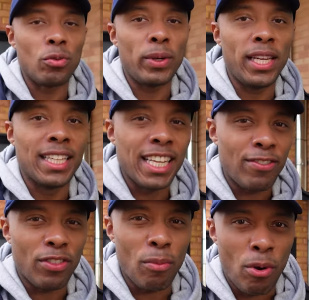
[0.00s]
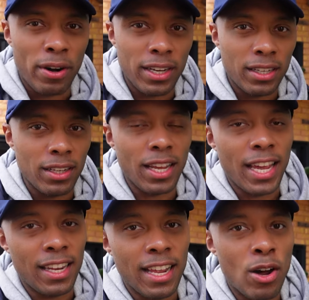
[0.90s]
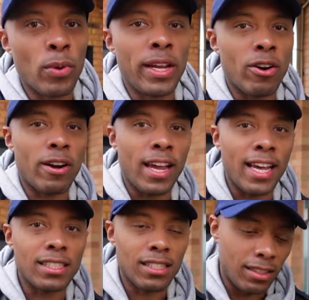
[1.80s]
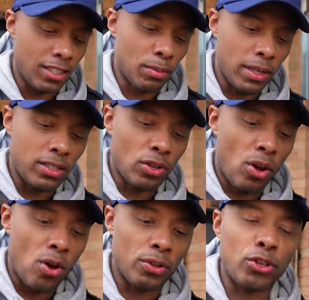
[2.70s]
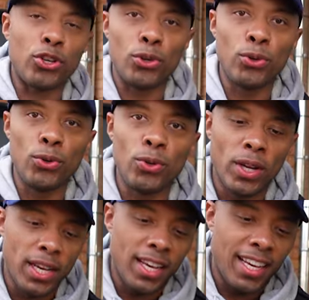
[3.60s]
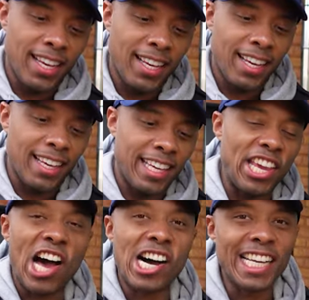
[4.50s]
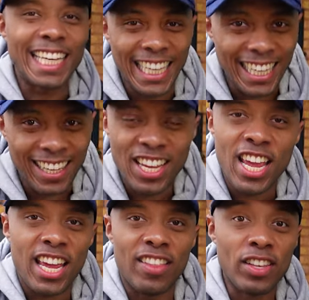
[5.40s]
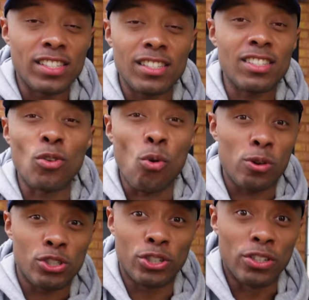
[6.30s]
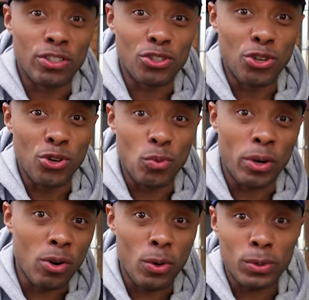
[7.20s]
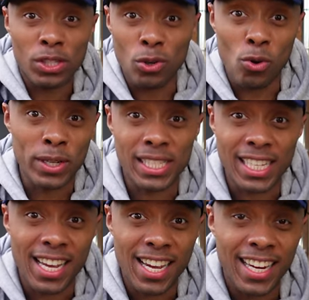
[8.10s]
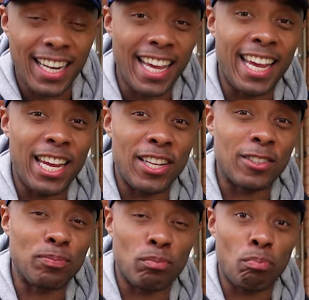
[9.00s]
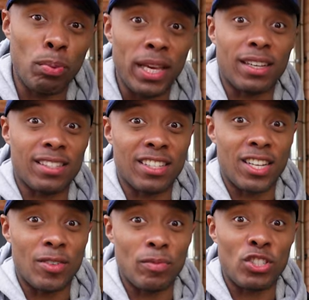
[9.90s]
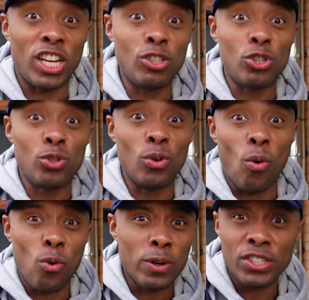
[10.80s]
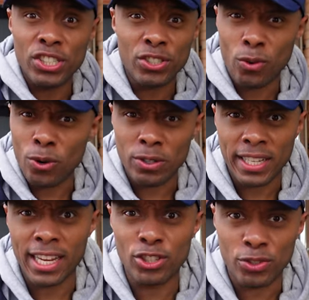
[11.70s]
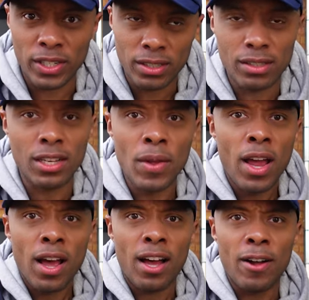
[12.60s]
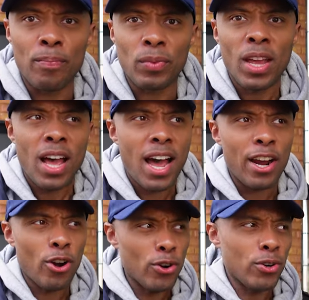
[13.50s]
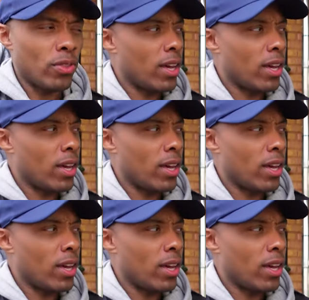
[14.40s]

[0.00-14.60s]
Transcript: we left the market and now we are at this place called Kyul Hyangi, and this is an orchard. So we're going to go inside and pick some Jeju oranges or tangerines. I heard